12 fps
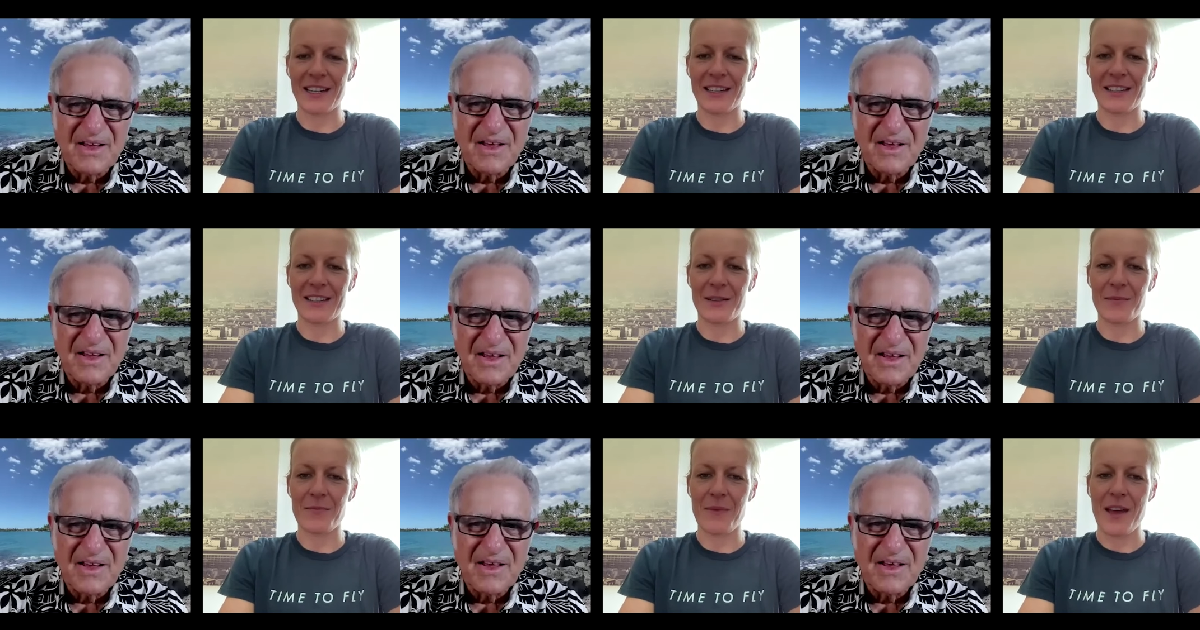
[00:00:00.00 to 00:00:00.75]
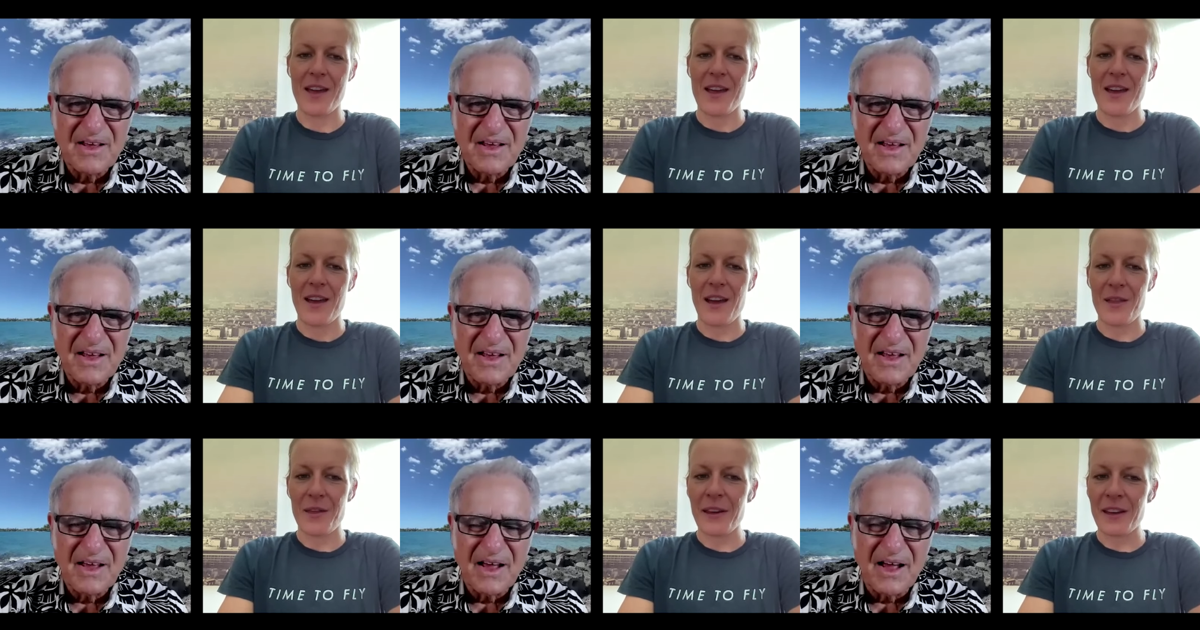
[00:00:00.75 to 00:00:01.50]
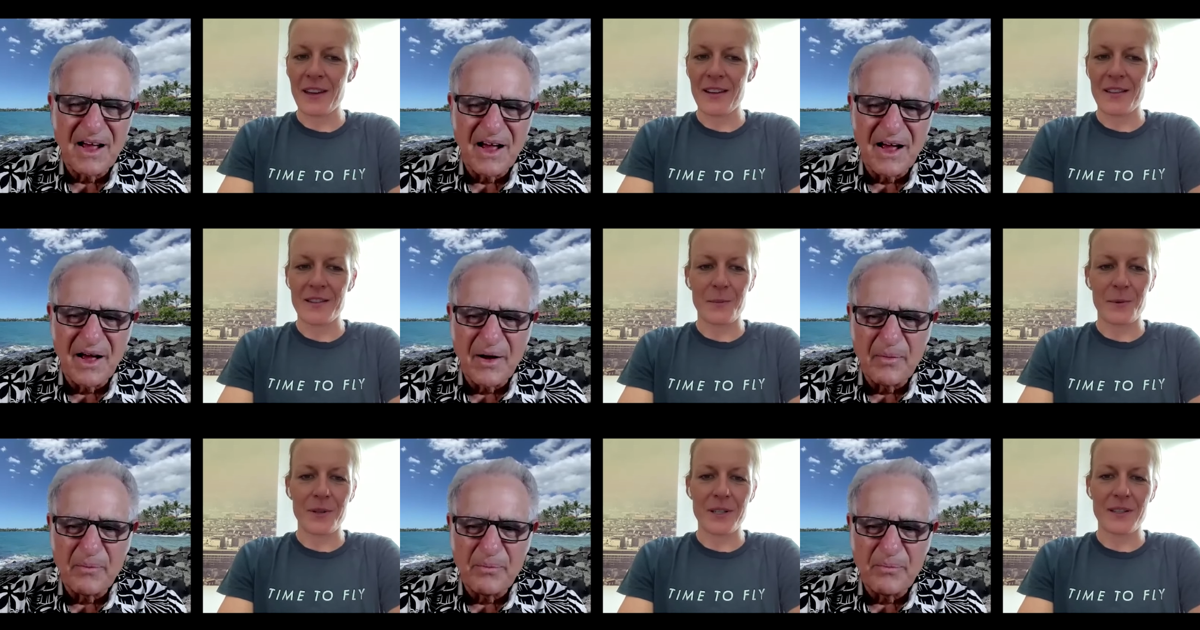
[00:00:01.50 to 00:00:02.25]
Speaker 1: And um, I think the
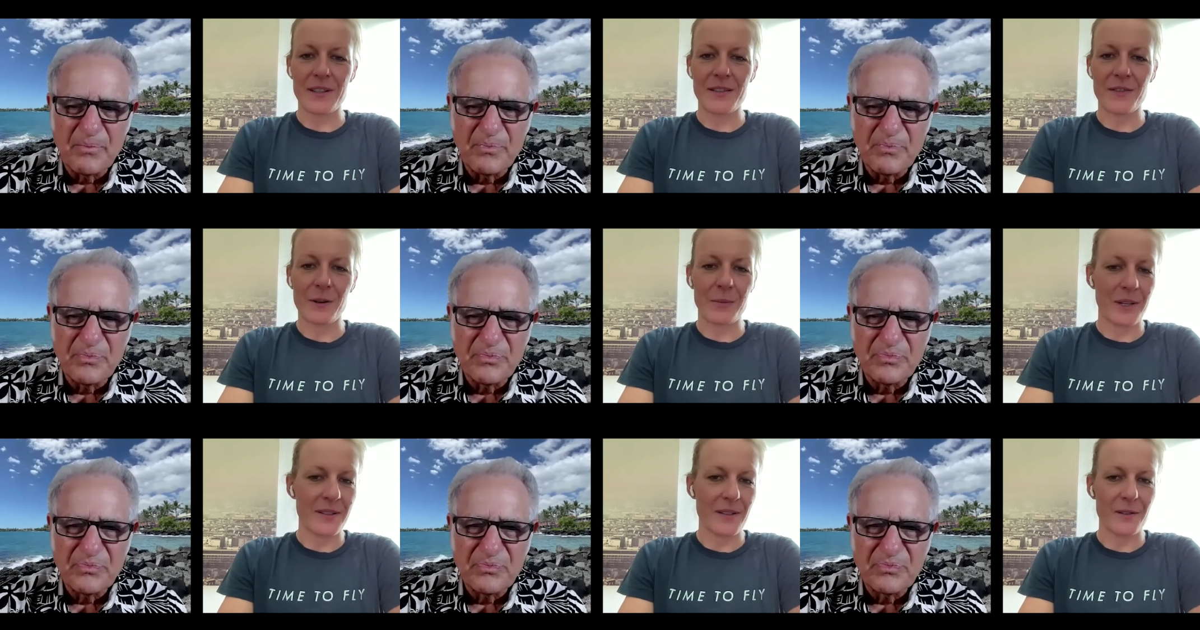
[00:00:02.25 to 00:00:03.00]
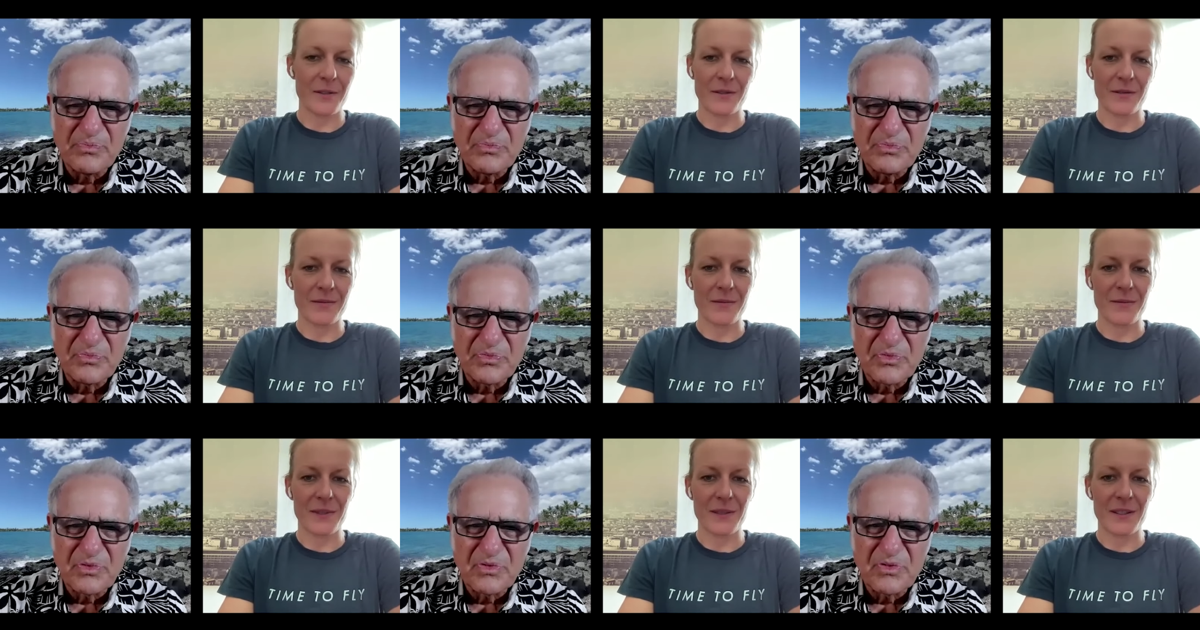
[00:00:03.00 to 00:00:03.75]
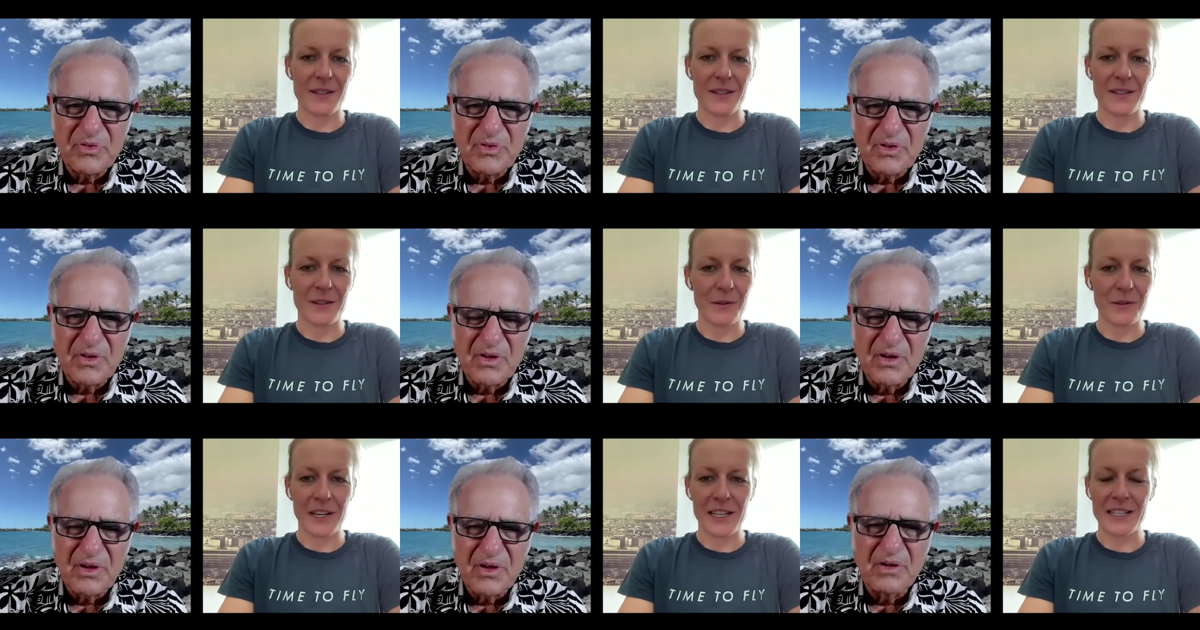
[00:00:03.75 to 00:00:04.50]
sport is developing so
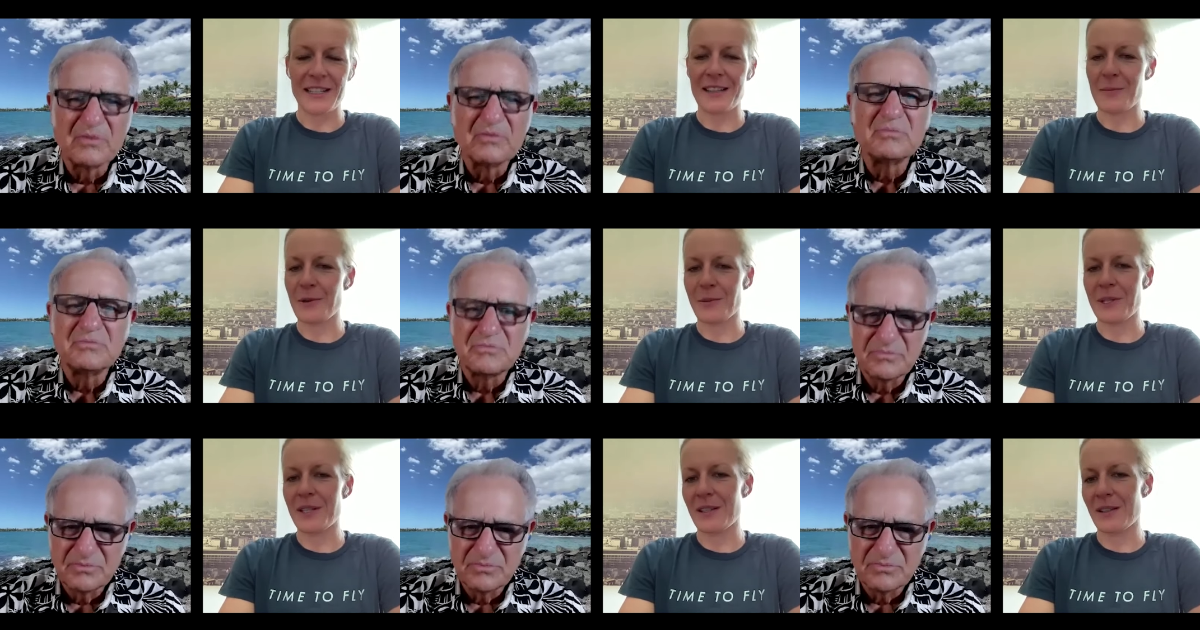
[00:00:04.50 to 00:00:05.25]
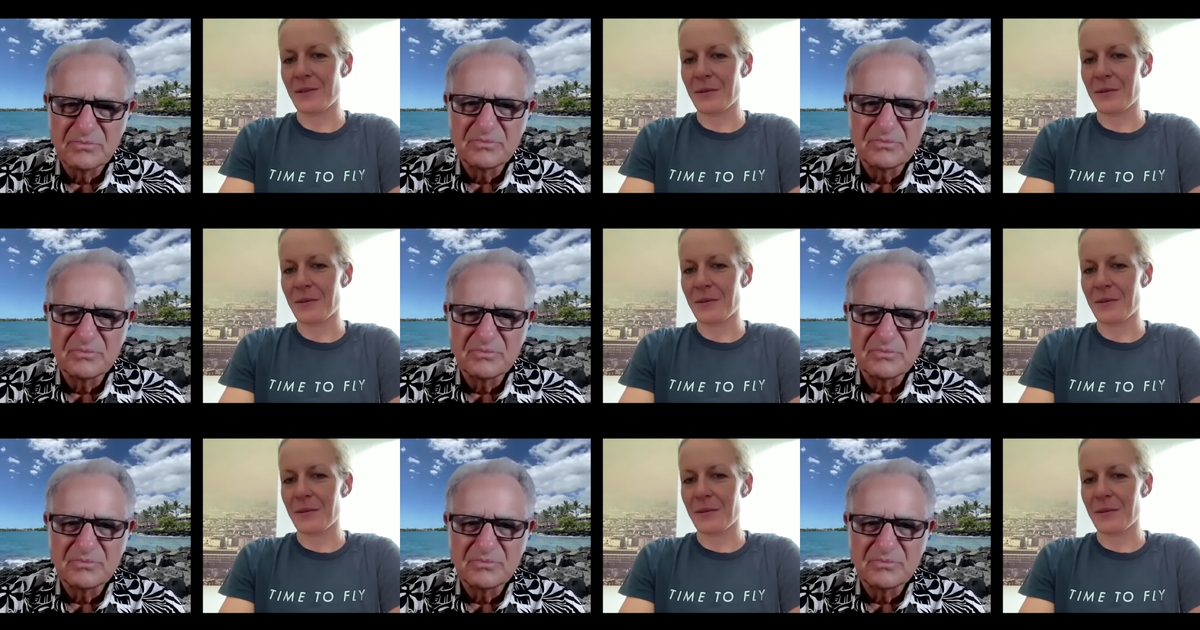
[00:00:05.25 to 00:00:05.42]
so fast at the moment.